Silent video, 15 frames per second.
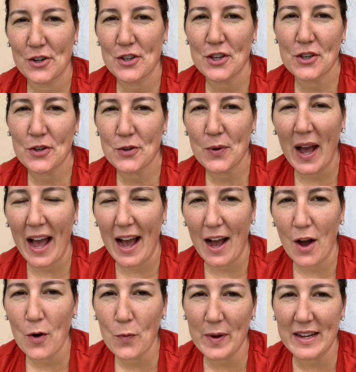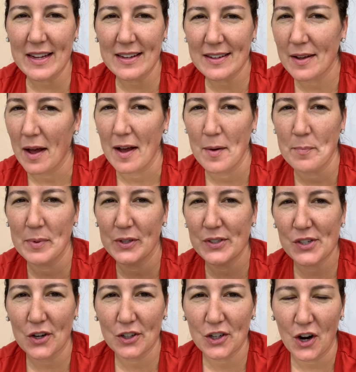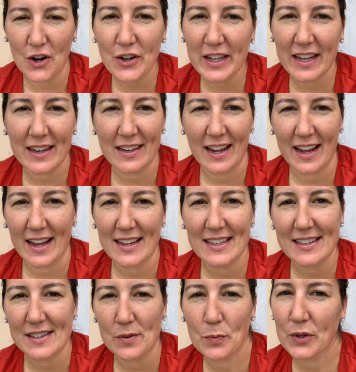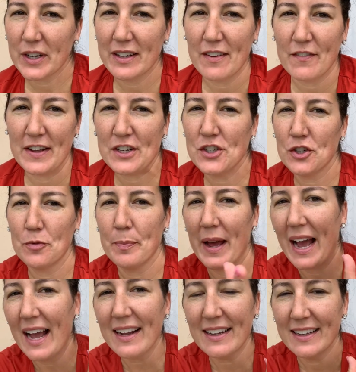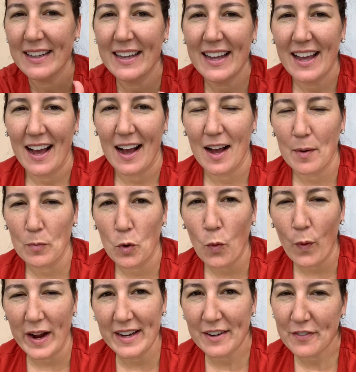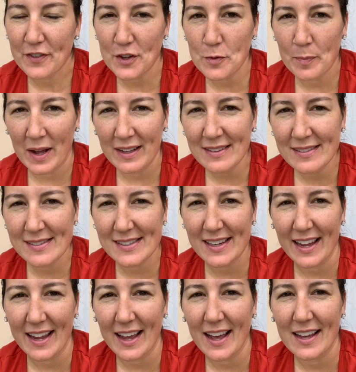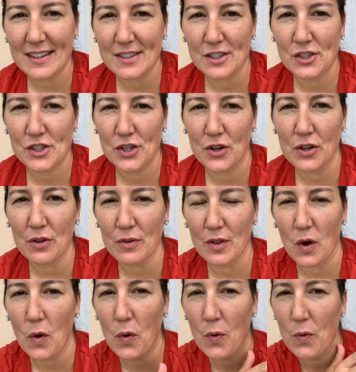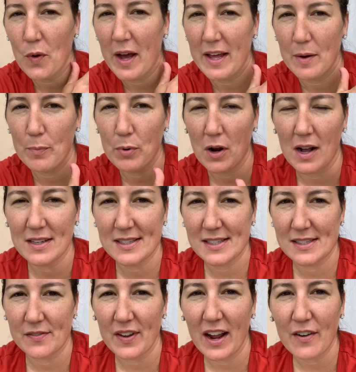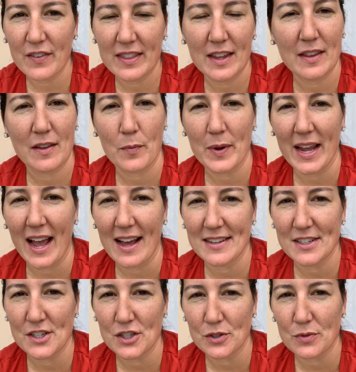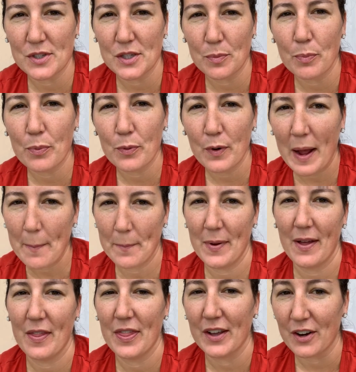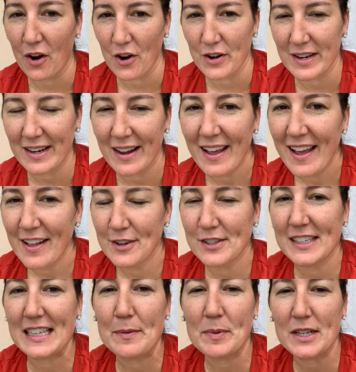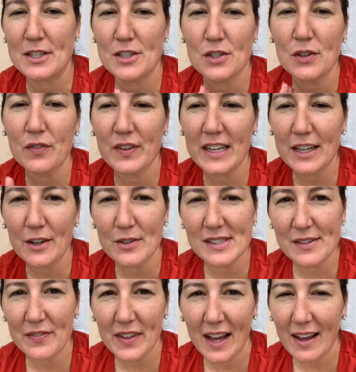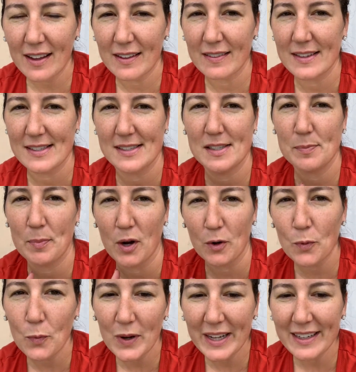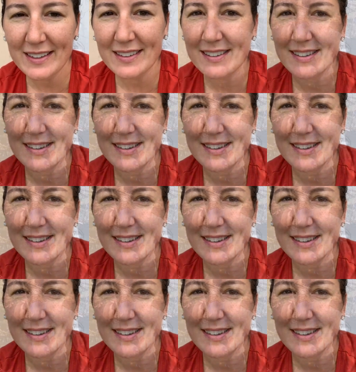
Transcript: you how we built our garden, and we're going to venture back quite a few months and show you the whole kind of process of everything that we had to do to prep the garden. There's going to be 2 videos of that, and this is part 1.